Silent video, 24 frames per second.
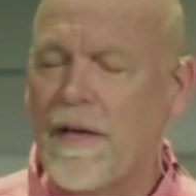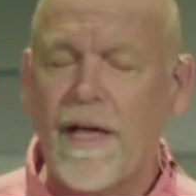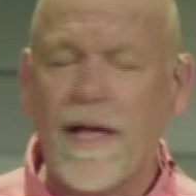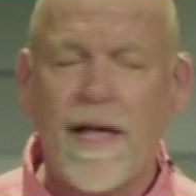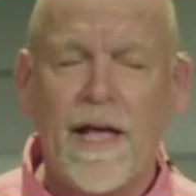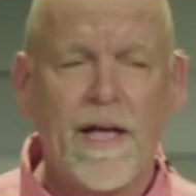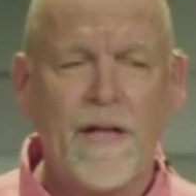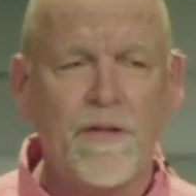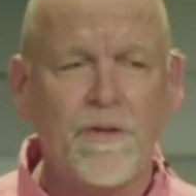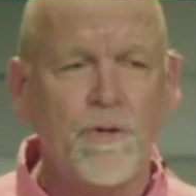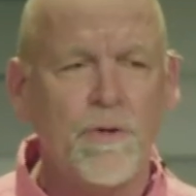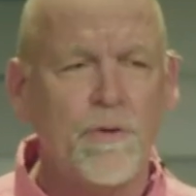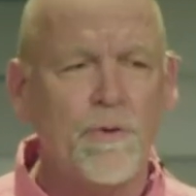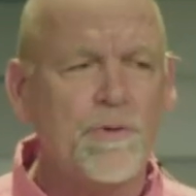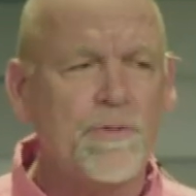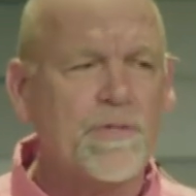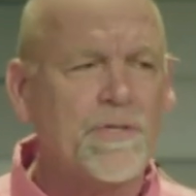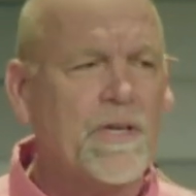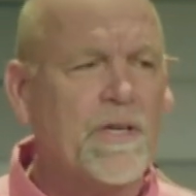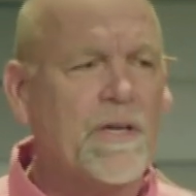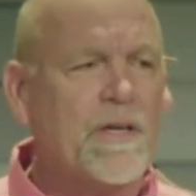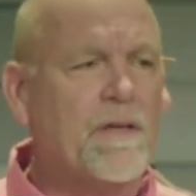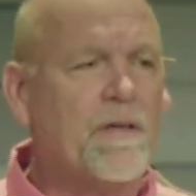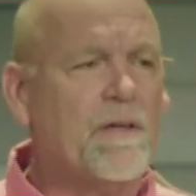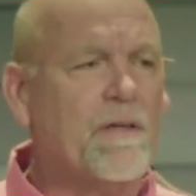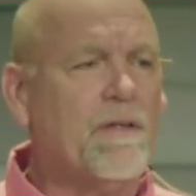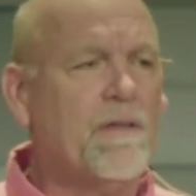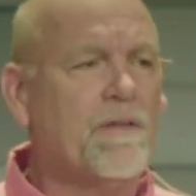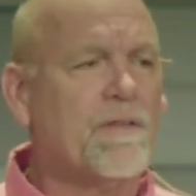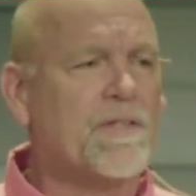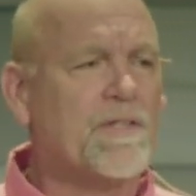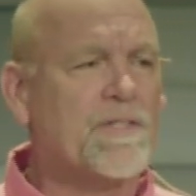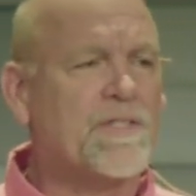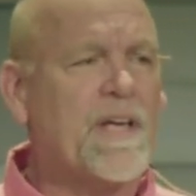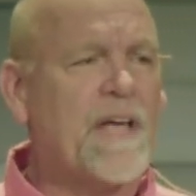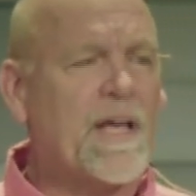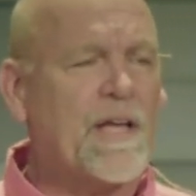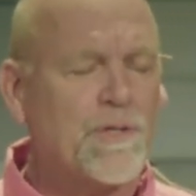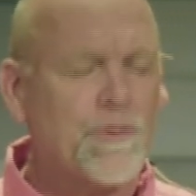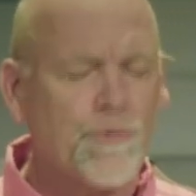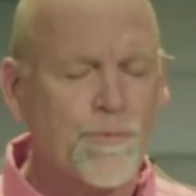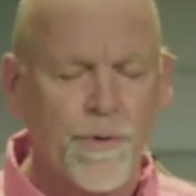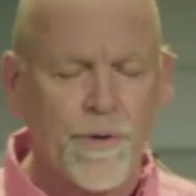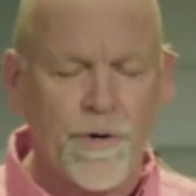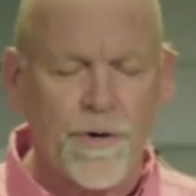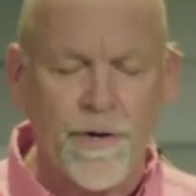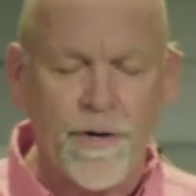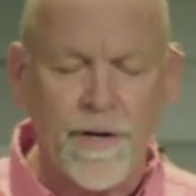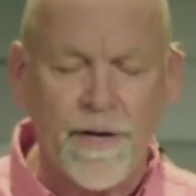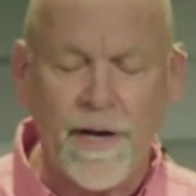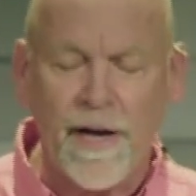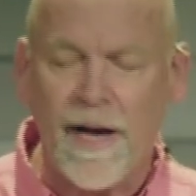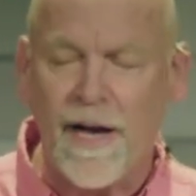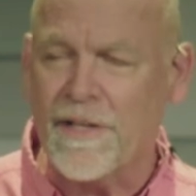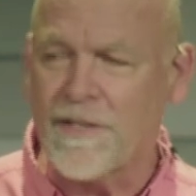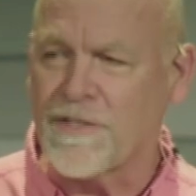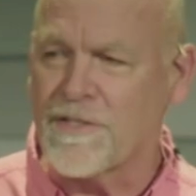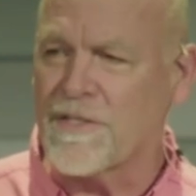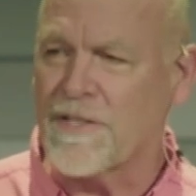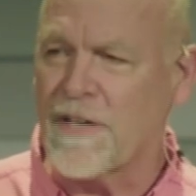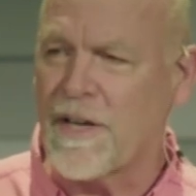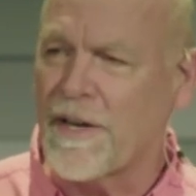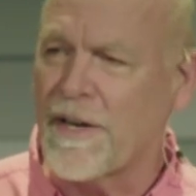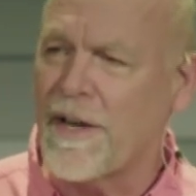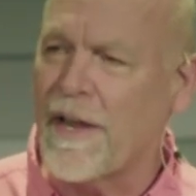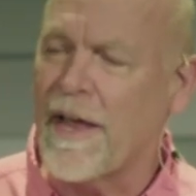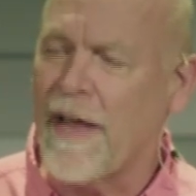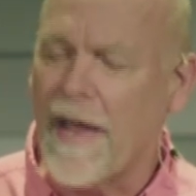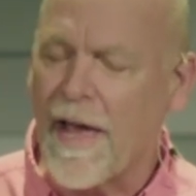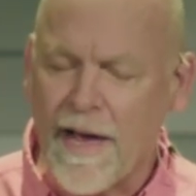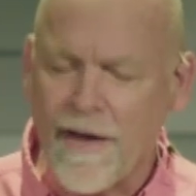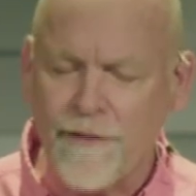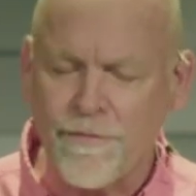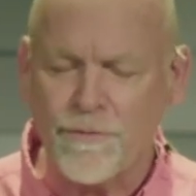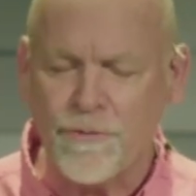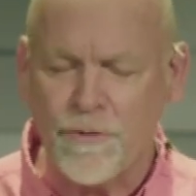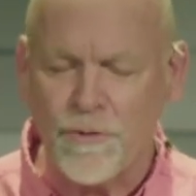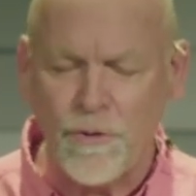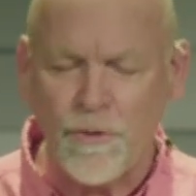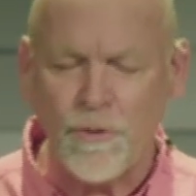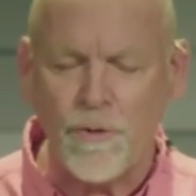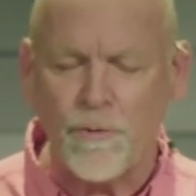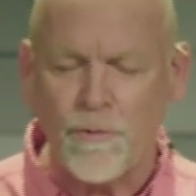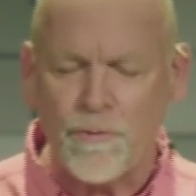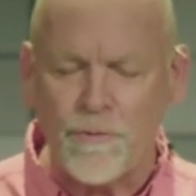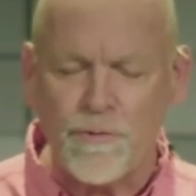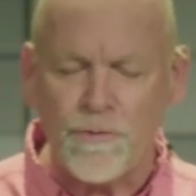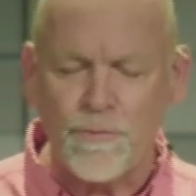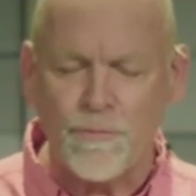and using the sanctuary on Sunday afternoons.